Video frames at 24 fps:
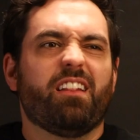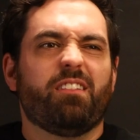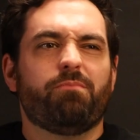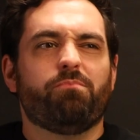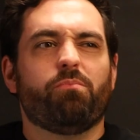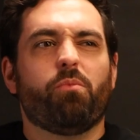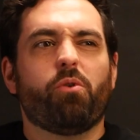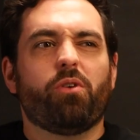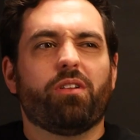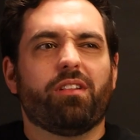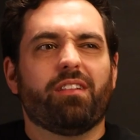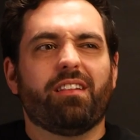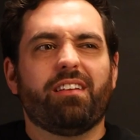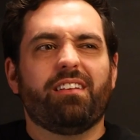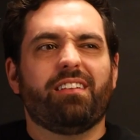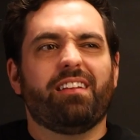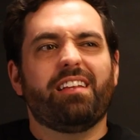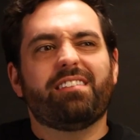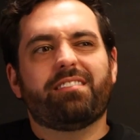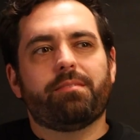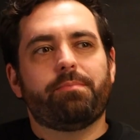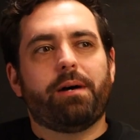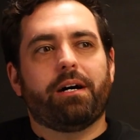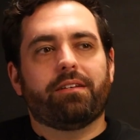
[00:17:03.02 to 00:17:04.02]
More
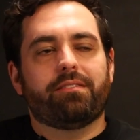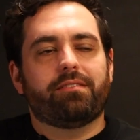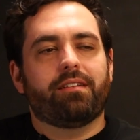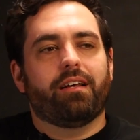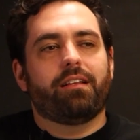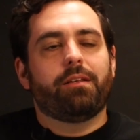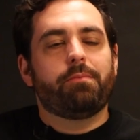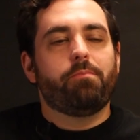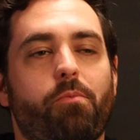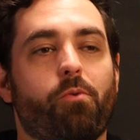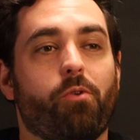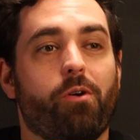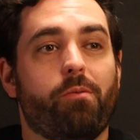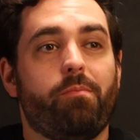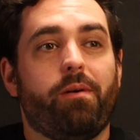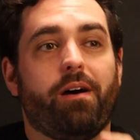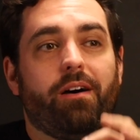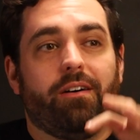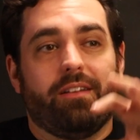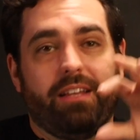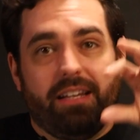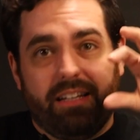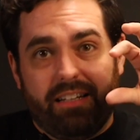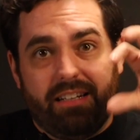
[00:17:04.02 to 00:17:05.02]
less about selling, more
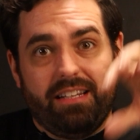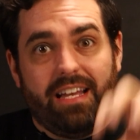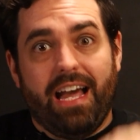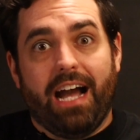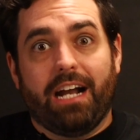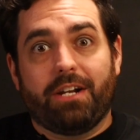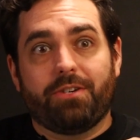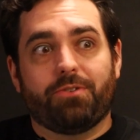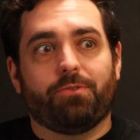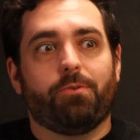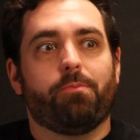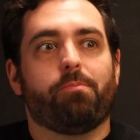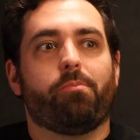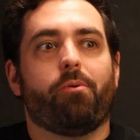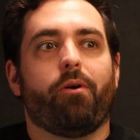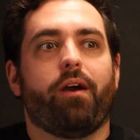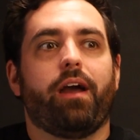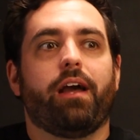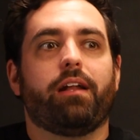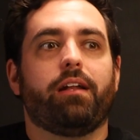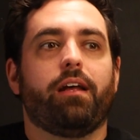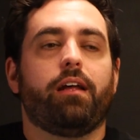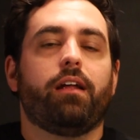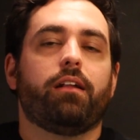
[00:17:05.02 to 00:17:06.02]
about like actual
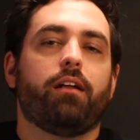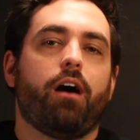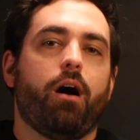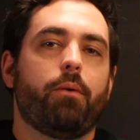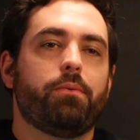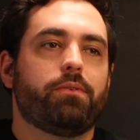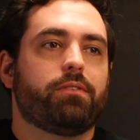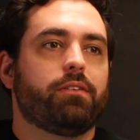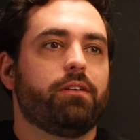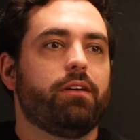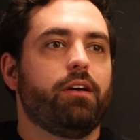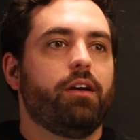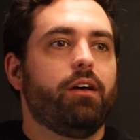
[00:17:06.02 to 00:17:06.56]
brand. And obviously,